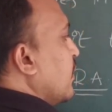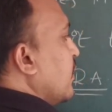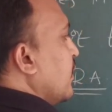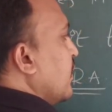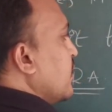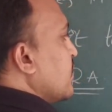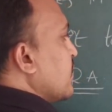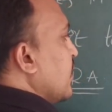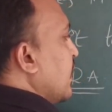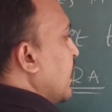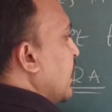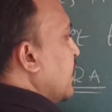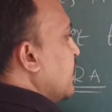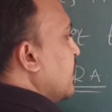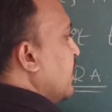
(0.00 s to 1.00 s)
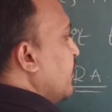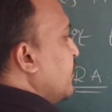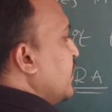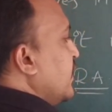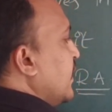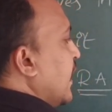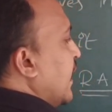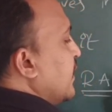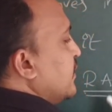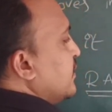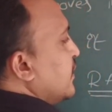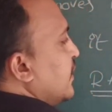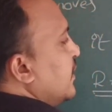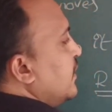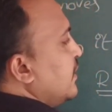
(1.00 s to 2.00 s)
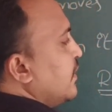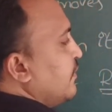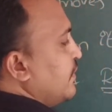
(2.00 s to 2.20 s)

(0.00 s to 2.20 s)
this length of the tangent